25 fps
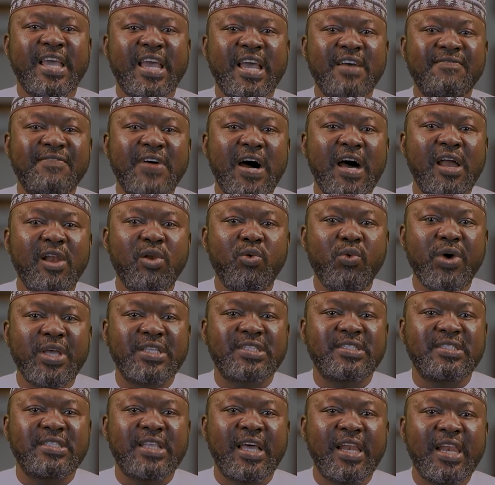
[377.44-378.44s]

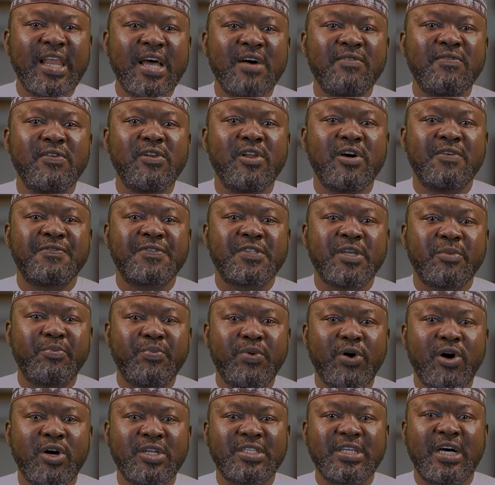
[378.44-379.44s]
Evaluate the level of
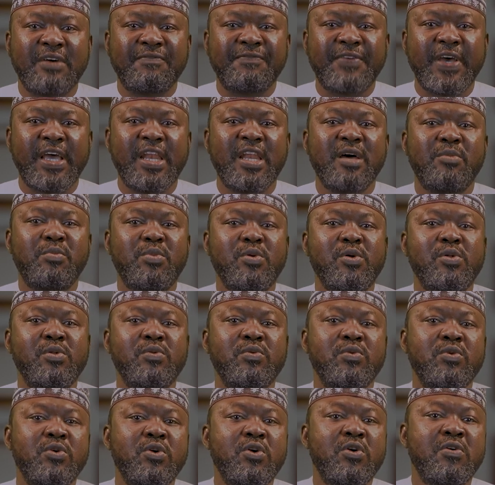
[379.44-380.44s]
support
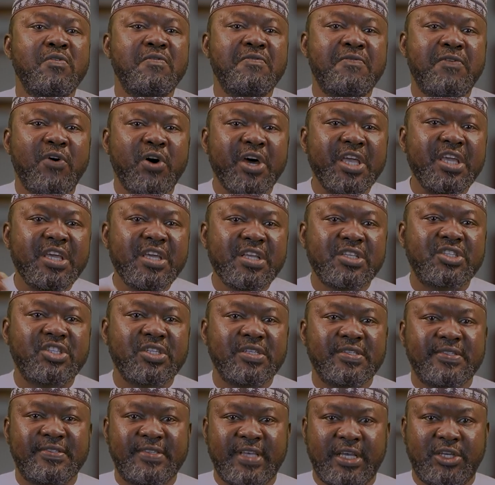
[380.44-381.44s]
available for each
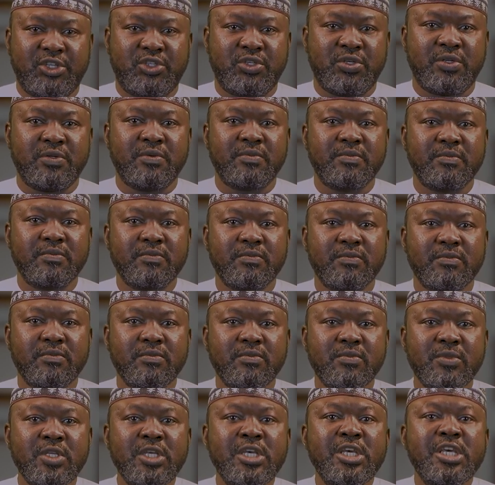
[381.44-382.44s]
section.
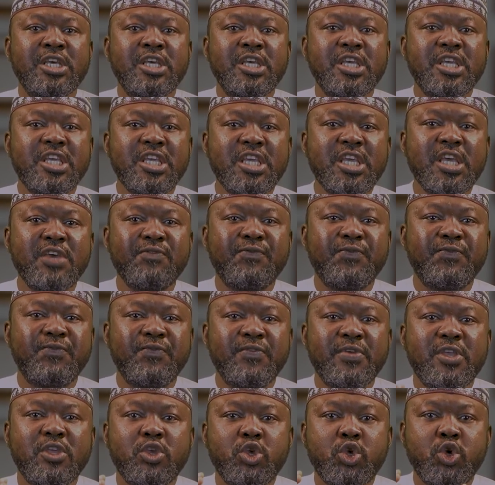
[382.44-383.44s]
If
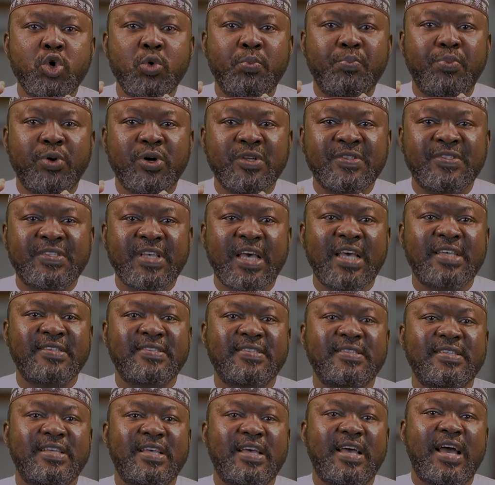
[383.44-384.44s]
you
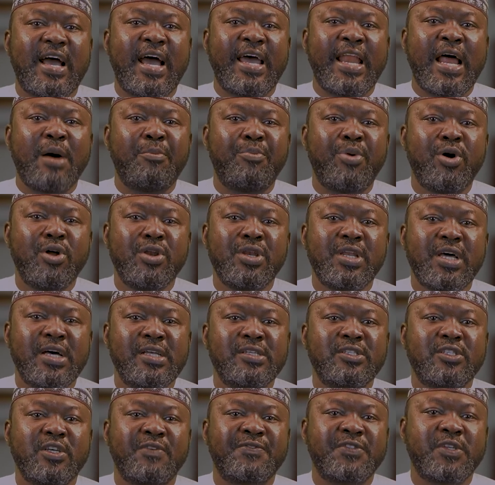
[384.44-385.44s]
possess an
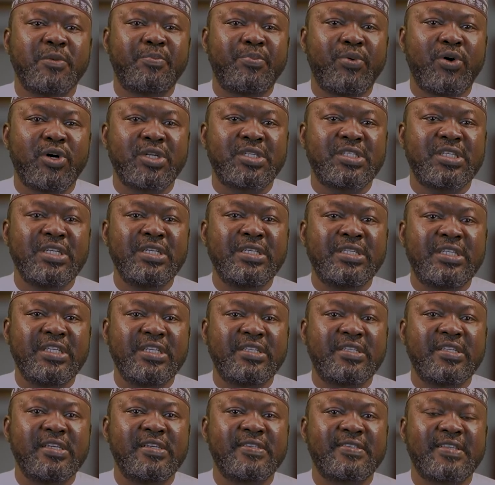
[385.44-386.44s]
abundance of supporting
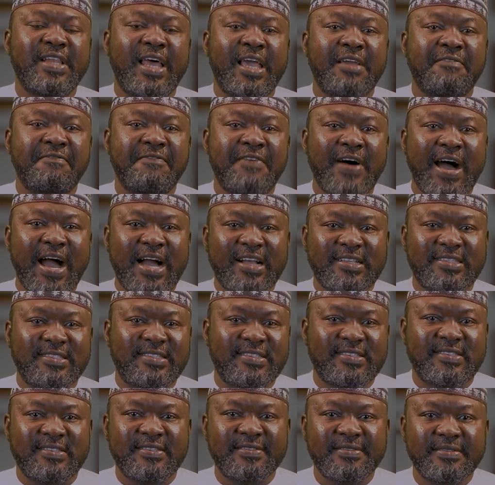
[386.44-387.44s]
details like
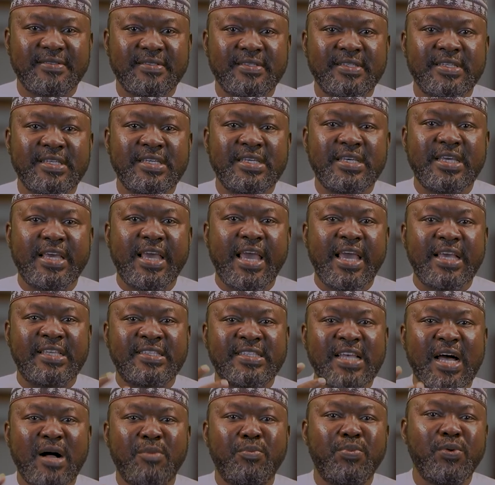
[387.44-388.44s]
facts,
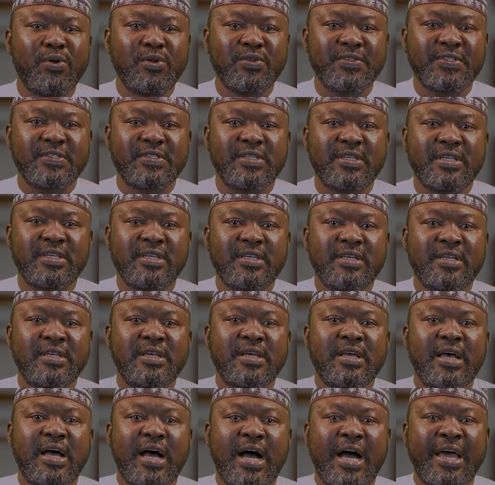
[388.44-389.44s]
examples,
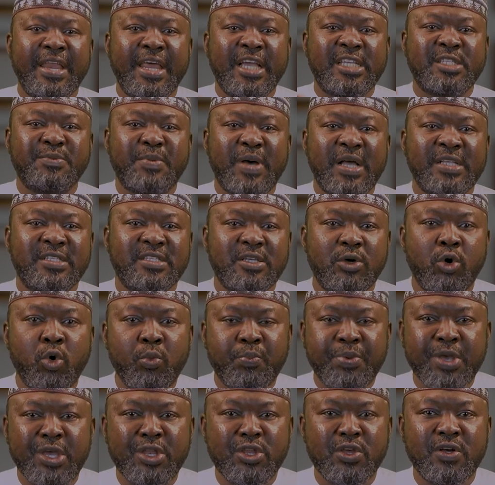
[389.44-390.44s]
and expert
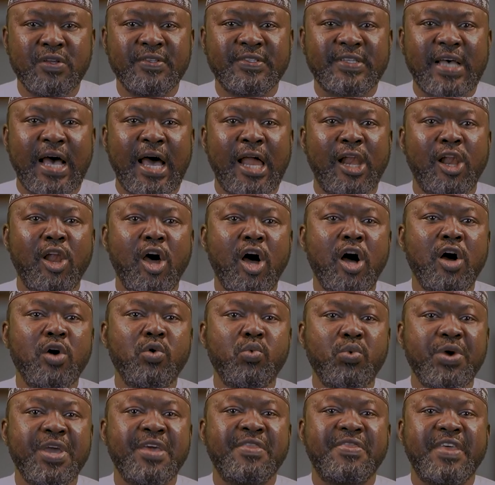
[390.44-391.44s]
opinions,
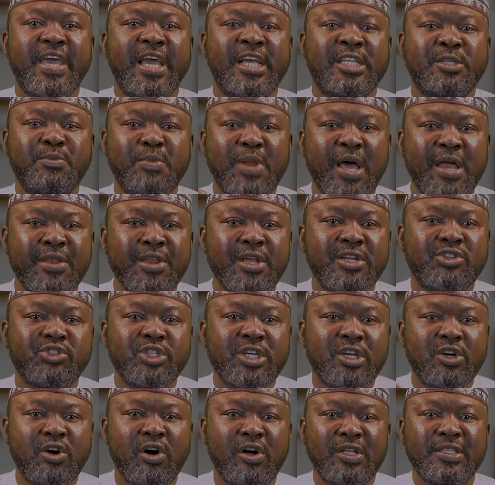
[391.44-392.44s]
along with
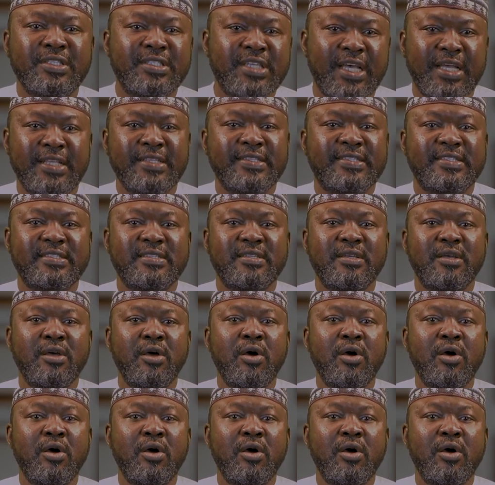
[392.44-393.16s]
explanatory content,